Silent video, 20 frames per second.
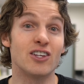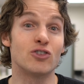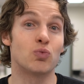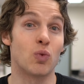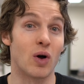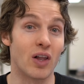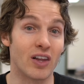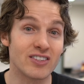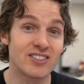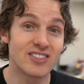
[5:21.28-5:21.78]
as
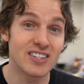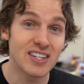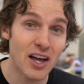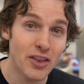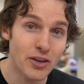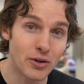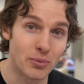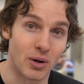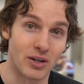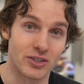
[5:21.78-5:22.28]
well as the
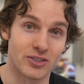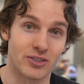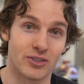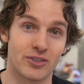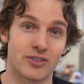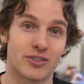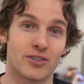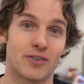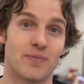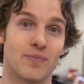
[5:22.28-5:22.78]
other
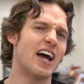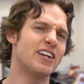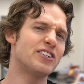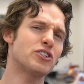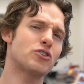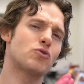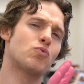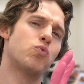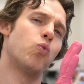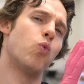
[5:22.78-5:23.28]
muscles. And
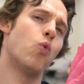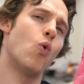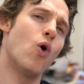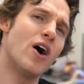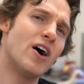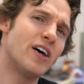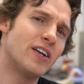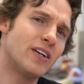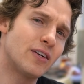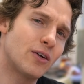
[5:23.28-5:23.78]
just
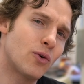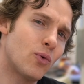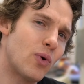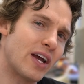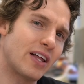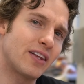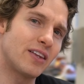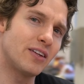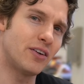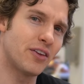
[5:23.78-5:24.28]
one
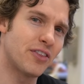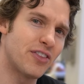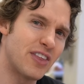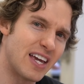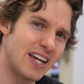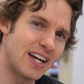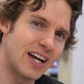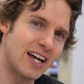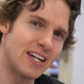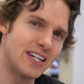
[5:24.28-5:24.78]
quick little
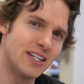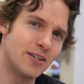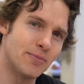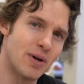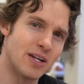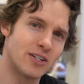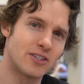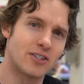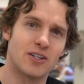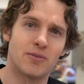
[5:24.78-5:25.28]
thing I need to
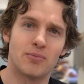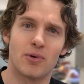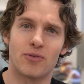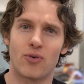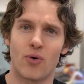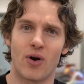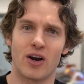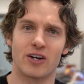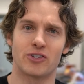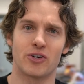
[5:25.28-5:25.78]
mention before